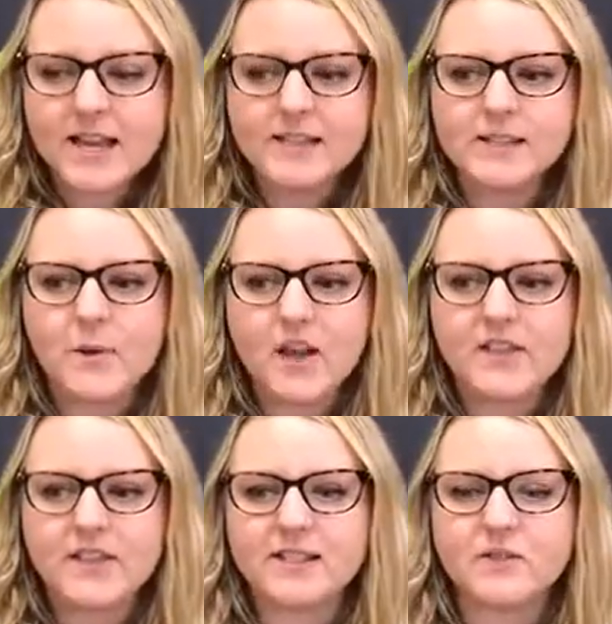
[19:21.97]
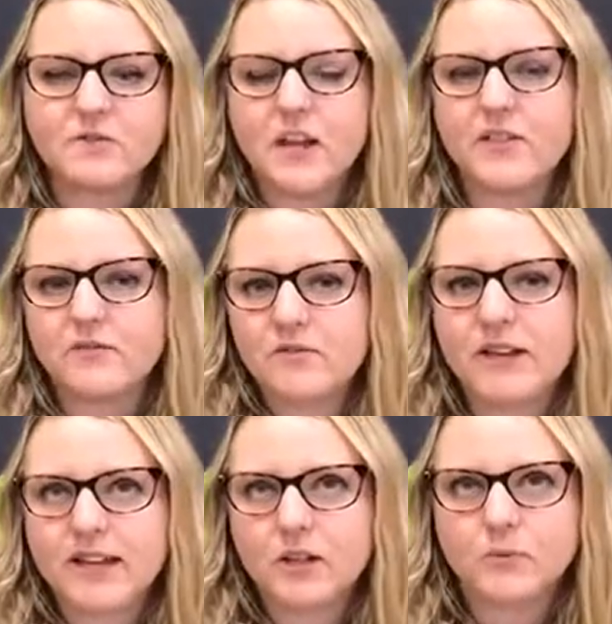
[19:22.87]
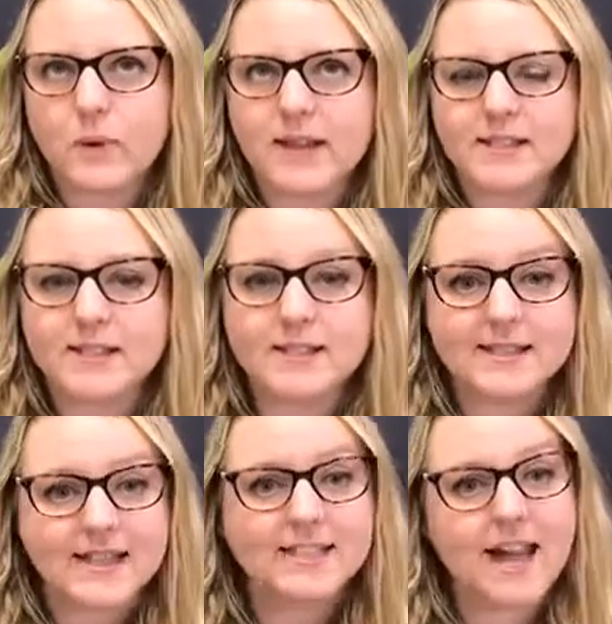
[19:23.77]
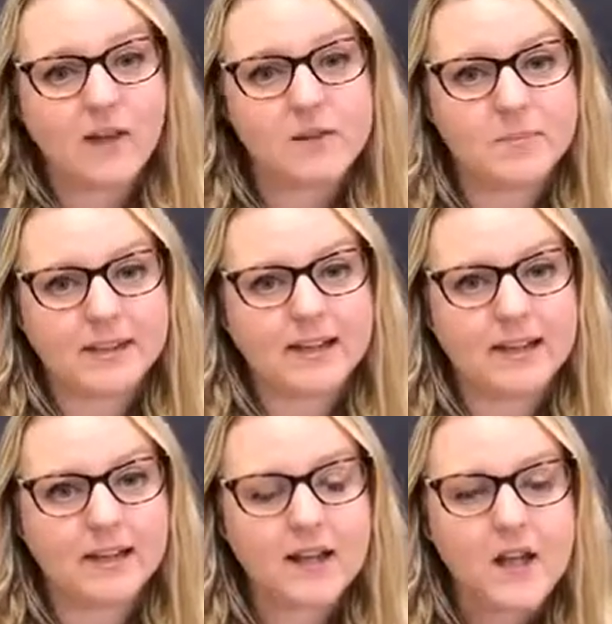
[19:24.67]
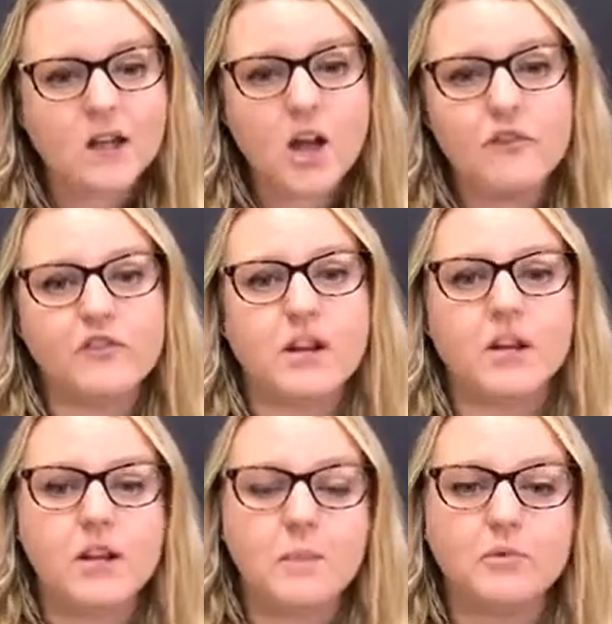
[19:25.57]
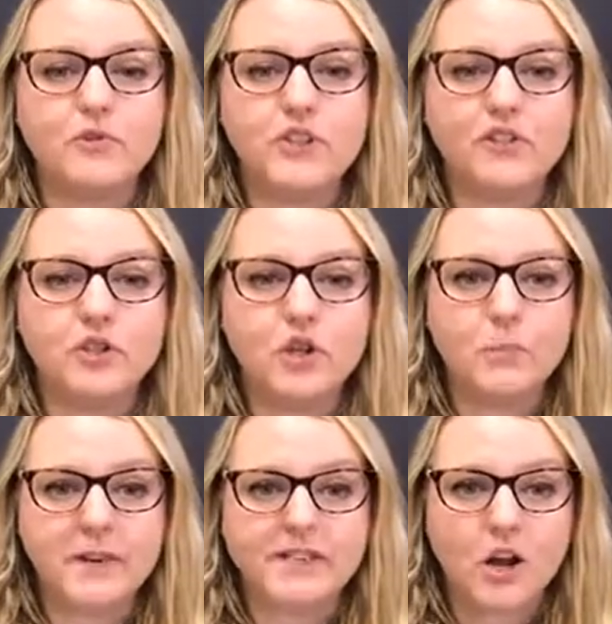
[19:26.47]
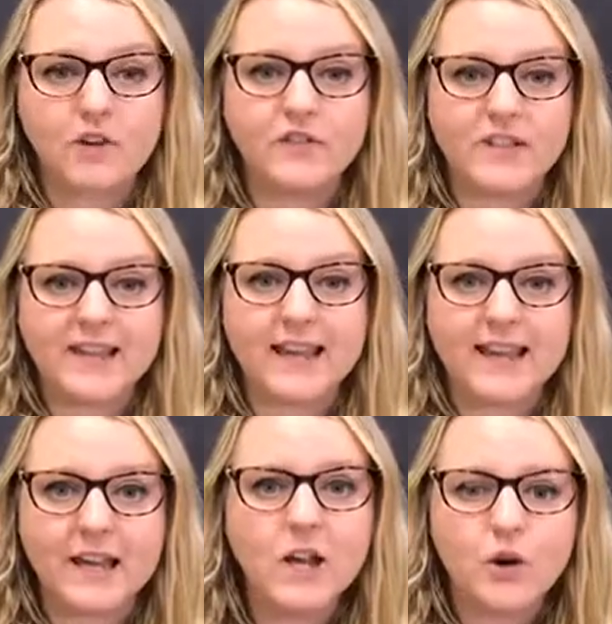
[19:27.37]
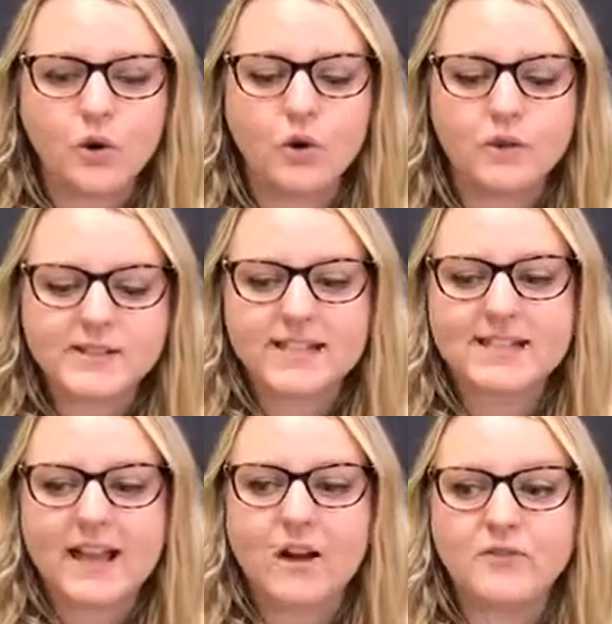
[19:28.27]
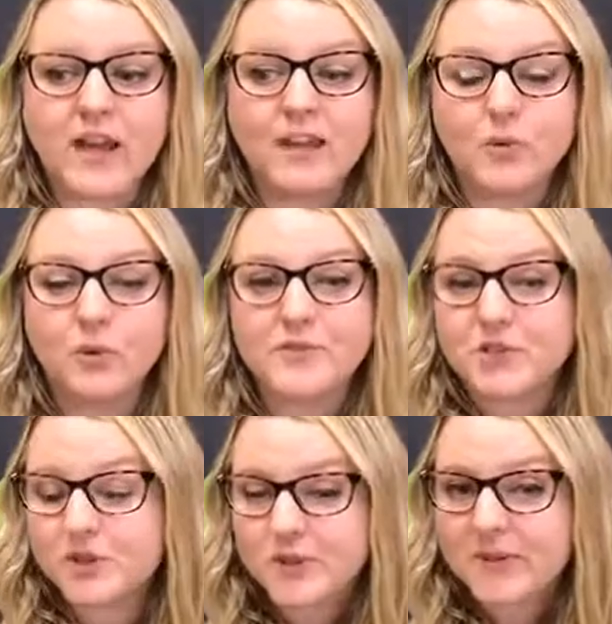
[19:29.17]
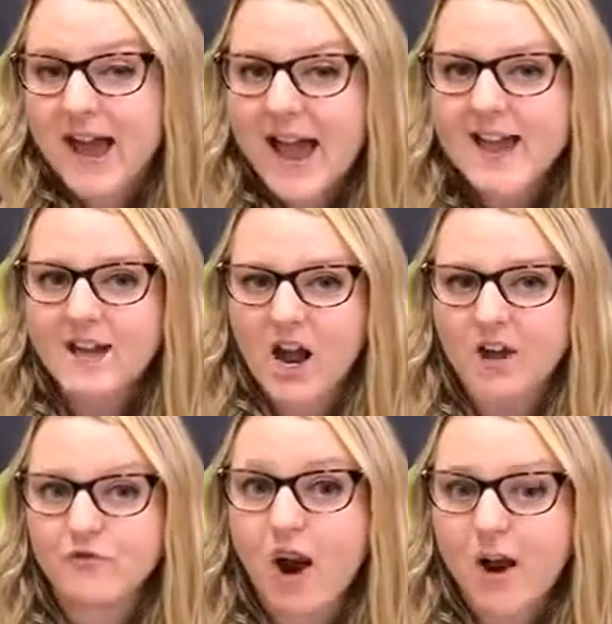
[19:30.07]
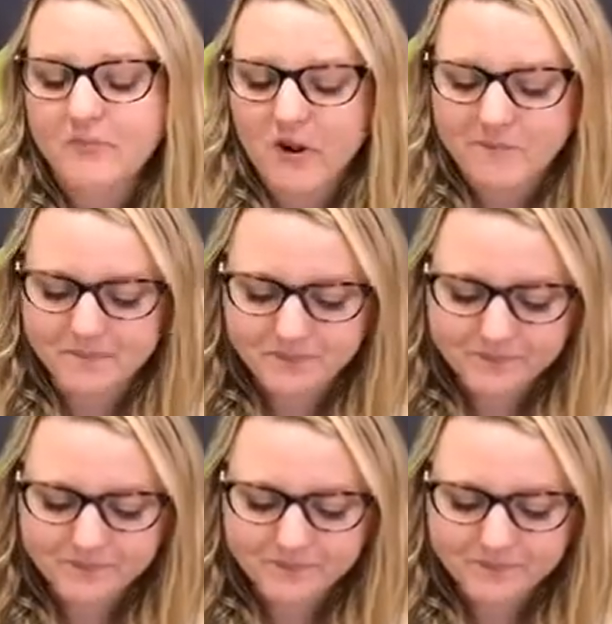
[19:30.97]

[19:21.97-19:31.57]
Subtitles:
So I think that's another really good way to set it out at the beginning, covering a number of different topics over the year, or setting out that you want to do that right up front.